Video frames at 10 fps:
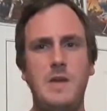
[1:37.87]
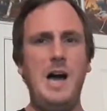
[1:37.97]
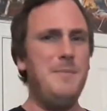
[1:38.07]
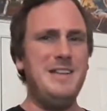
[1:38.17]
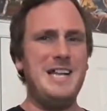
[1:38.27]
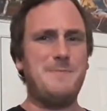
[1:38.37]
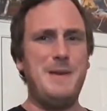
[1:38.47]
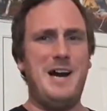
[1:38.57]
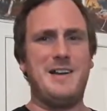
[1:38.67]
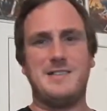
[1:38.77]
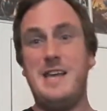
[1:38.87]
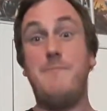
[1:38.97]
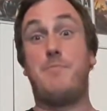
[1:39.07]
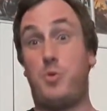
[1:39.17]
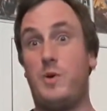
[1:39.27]
I mean, let's be honest,
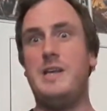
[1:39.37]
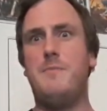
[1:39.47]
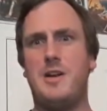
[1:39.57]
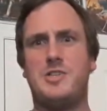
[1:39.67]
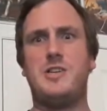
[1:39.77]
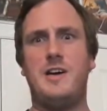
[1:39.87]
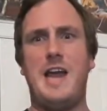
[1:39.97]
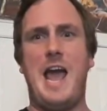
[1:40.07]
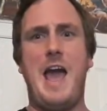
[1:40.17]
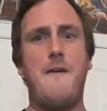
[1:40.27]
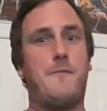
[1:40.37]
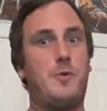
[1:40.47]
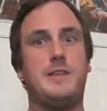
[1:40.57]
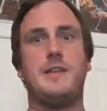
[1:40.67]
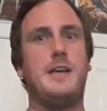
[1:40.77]
they've pretty much done
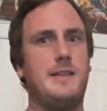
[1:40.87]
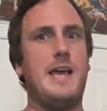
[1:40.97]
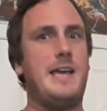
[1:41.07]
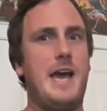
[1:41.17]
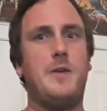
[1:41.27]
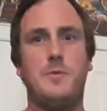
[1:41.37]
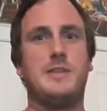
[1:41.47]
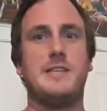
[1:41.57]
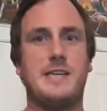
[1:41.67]
everything they can with this